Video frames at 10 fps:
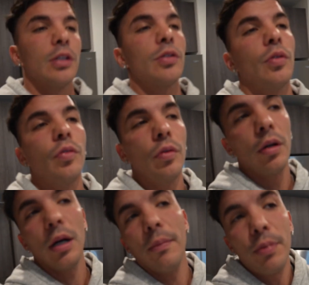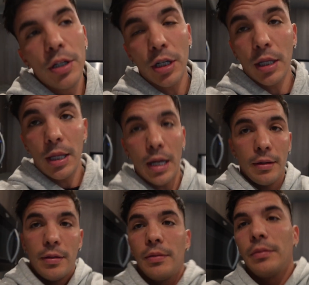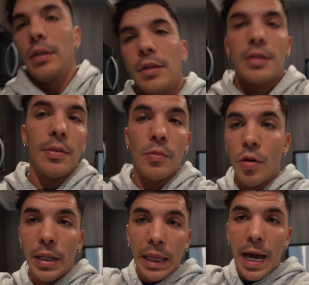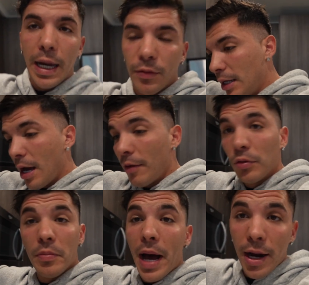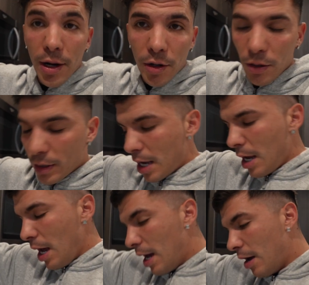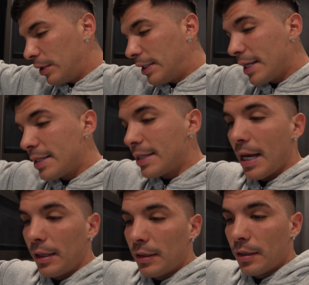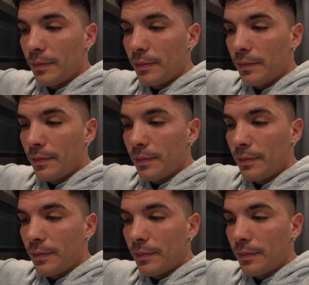So who appreciate that, some comment, like, I wouldn't mind at all. With that said,